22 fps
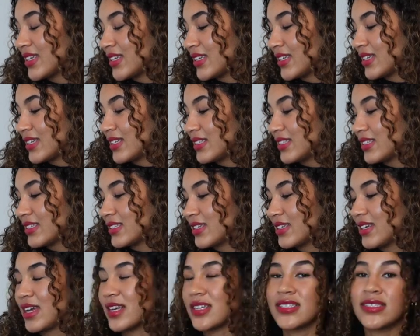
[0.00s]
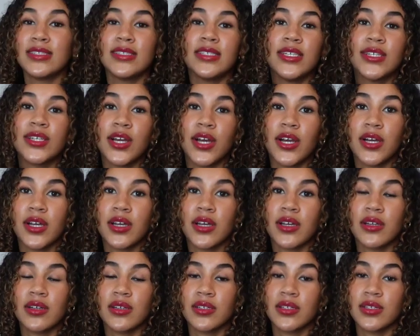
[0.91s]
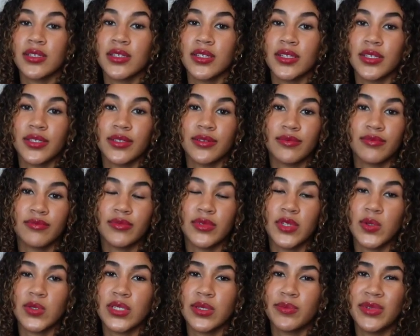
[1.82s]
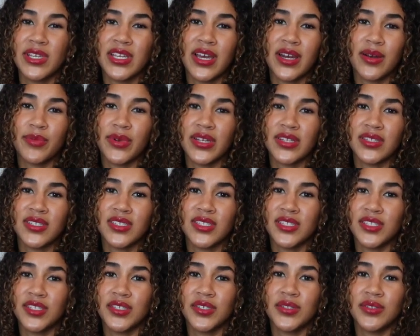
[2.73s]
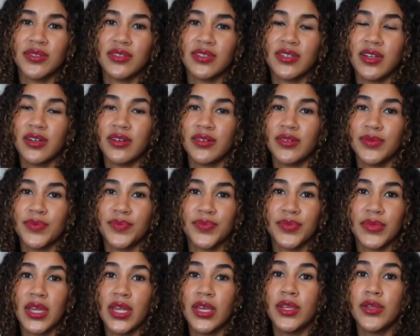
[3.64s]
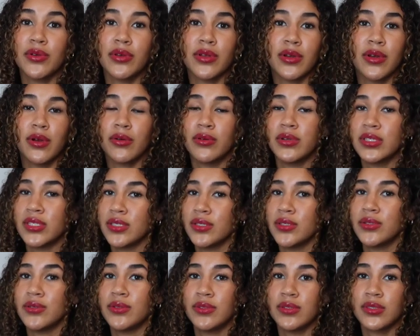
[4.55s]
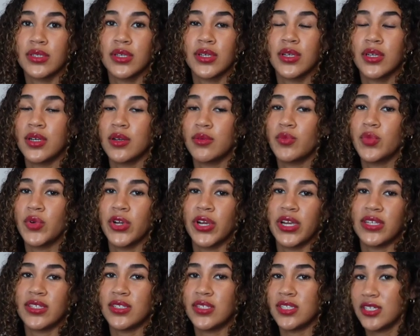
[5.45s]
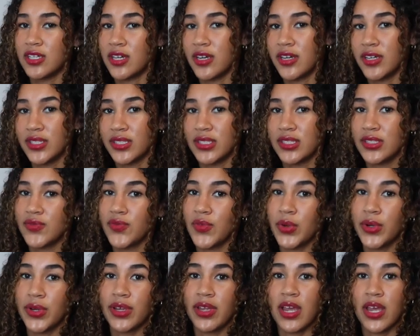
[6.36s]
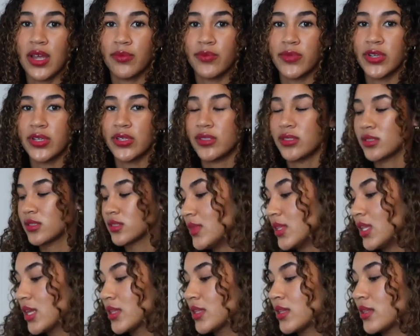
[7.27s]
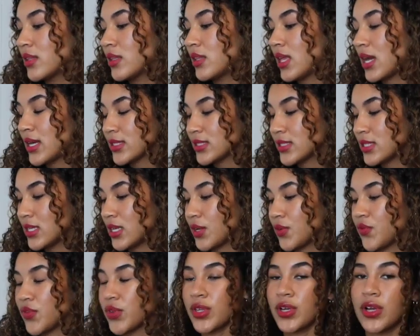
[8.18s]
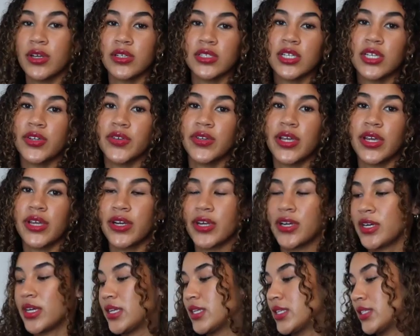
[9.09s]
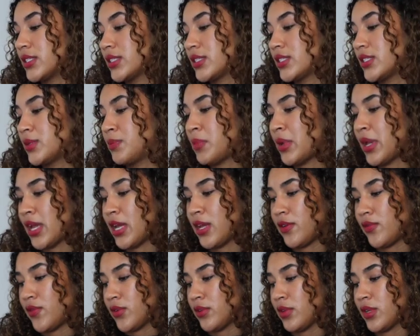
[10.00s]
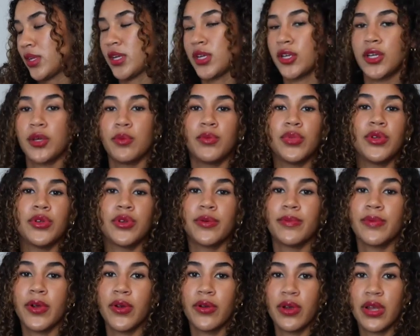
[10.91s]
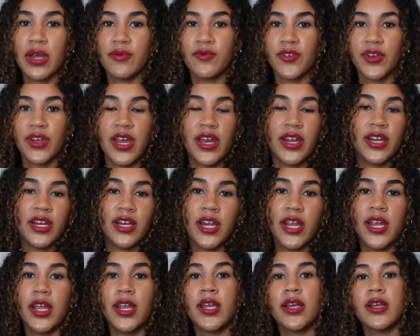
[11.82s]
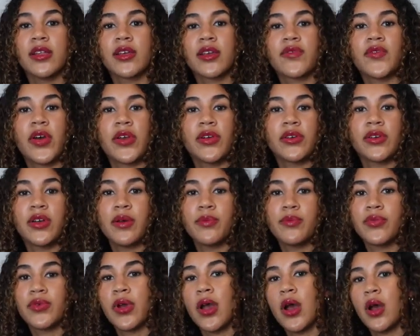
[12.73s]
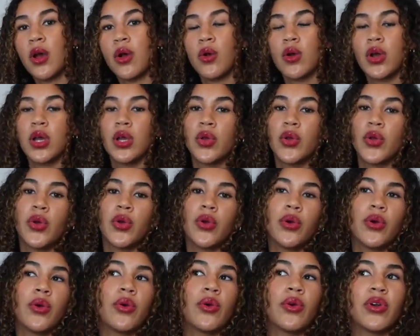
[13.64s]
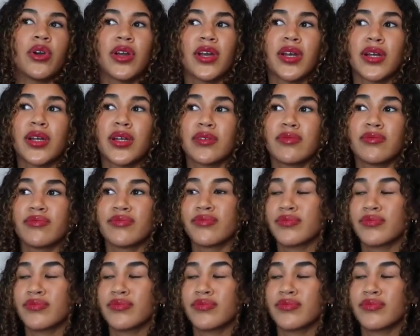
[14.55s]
is an SD card. Those can be kind of pricey too, so, and you can always use more SD cards for cameras. And then the last thing for the content creator is to pay for like a computer program for editing, like Final Cut Pro or